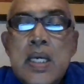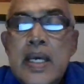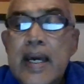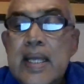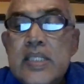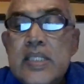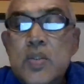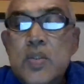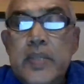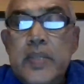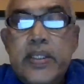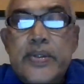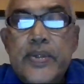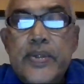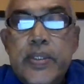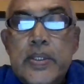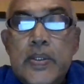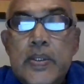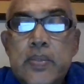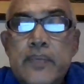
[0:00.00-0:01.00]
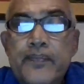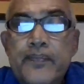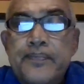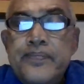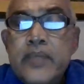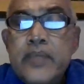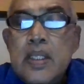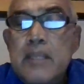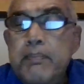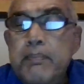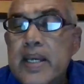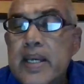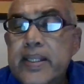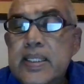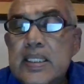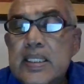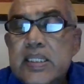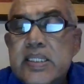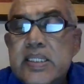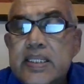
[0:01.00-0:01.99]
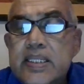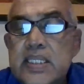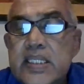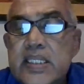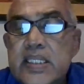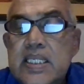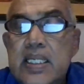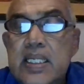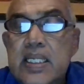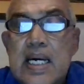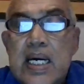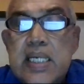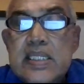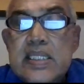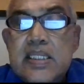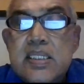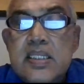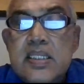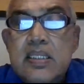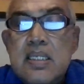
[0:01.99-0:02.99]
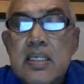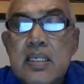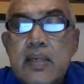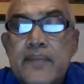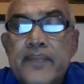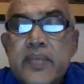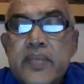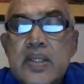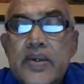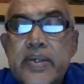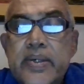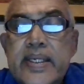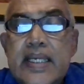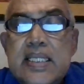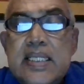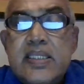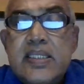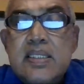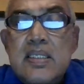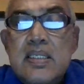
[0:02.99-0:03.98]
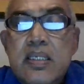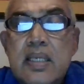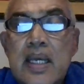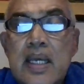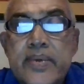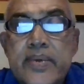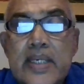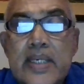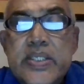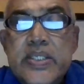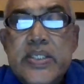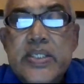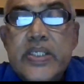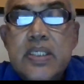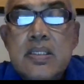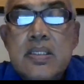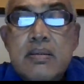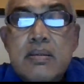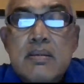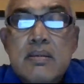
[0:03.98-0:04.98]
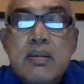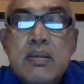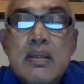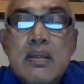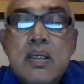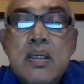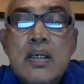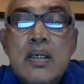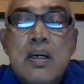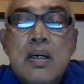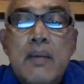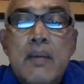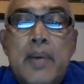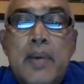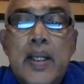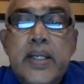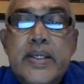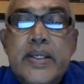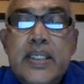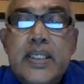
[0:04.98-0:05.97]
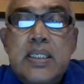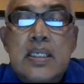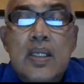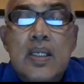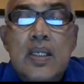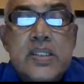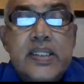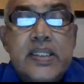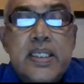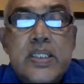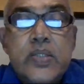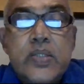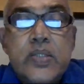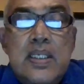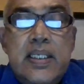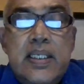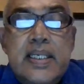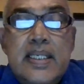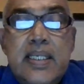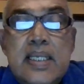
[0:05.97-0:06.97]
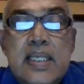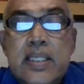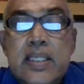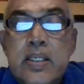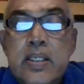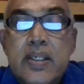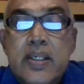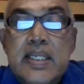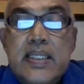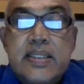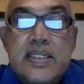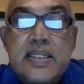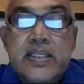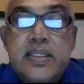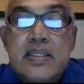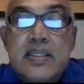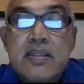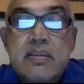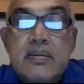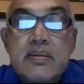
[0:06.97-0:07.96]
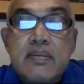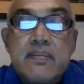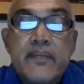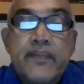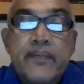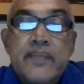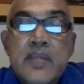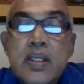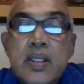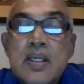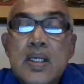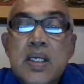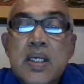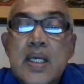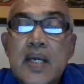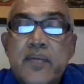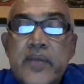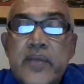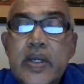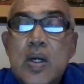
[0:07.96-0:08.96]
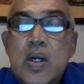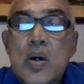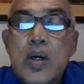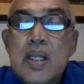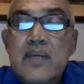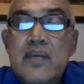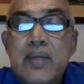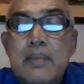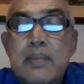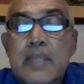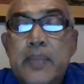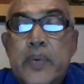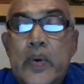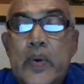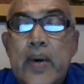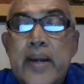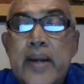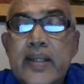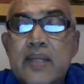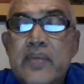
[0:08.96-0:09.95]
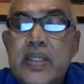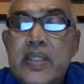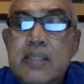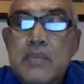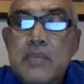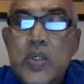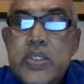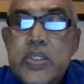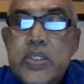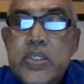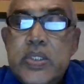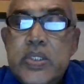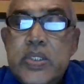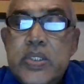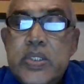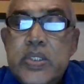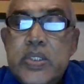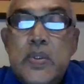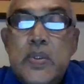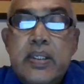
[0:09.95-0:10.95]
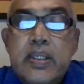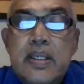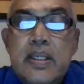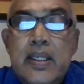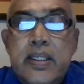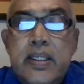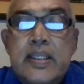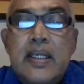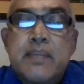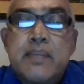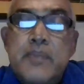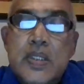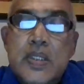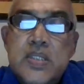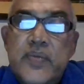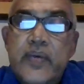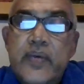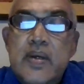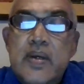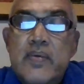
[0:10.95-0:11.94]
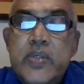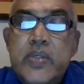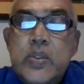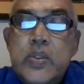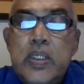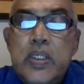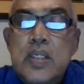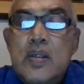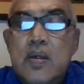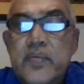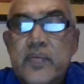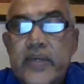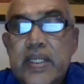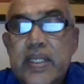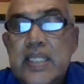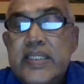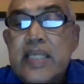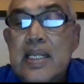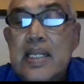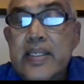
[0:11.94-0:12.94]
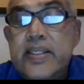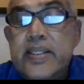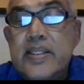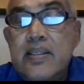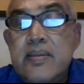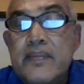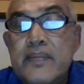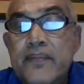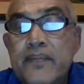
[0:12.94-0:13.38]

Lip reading: At Sumithrayo, barriers such as class, race, and religion, political or sexual leanings are non-existent. Every caller will be provided with emotional support in an atmosphere of total confidentiality.